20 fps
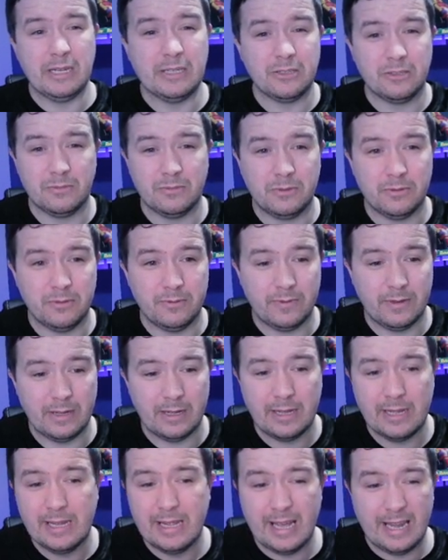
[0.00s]
them, to be fair.
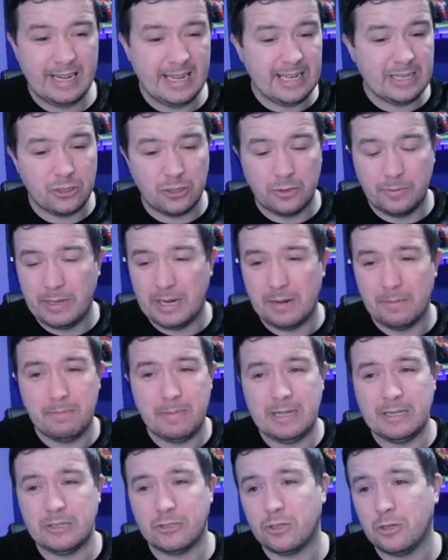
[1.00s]
And it is going to be an,
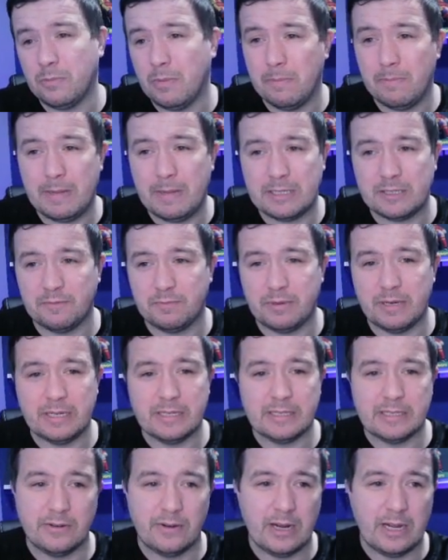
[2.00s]
it's going to be a massive praise
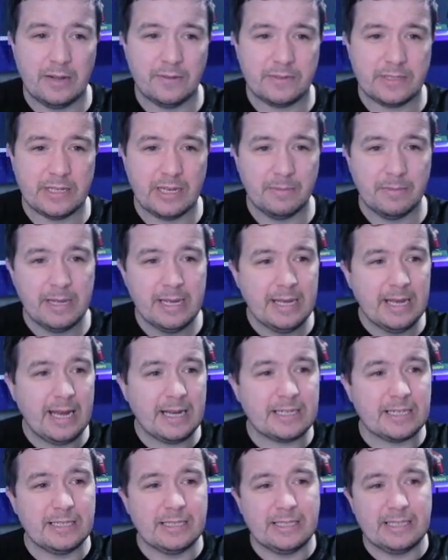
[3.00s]
here at halftime, time. As
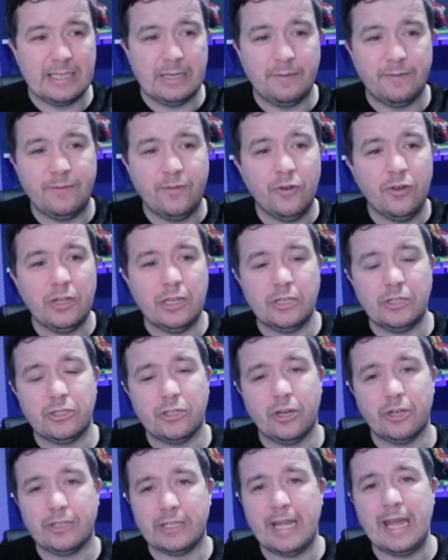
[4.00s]
you can see, 13
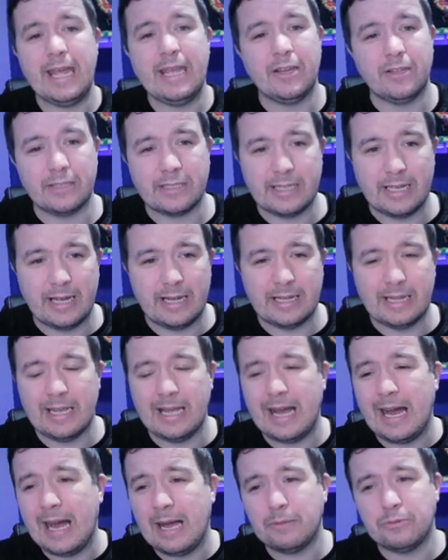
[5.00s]
shots, 8 on target,
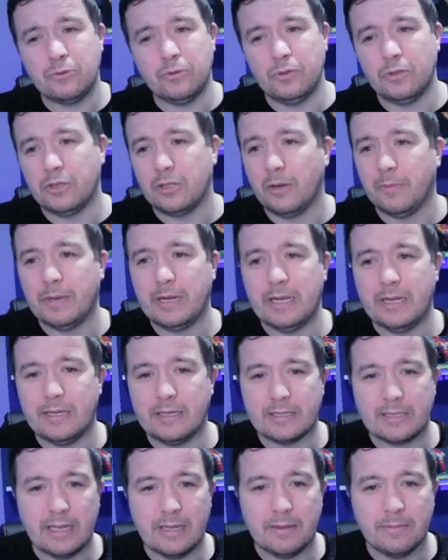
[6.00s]
absolutely dominating this
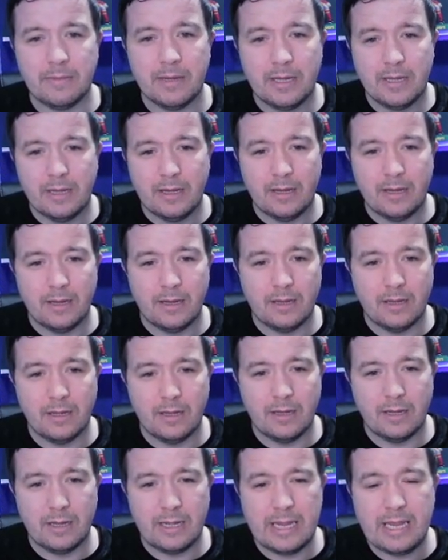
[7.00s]
game,
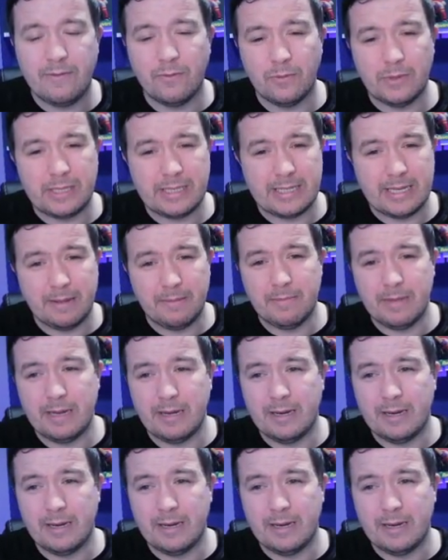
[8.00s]
uh, even with 10 men.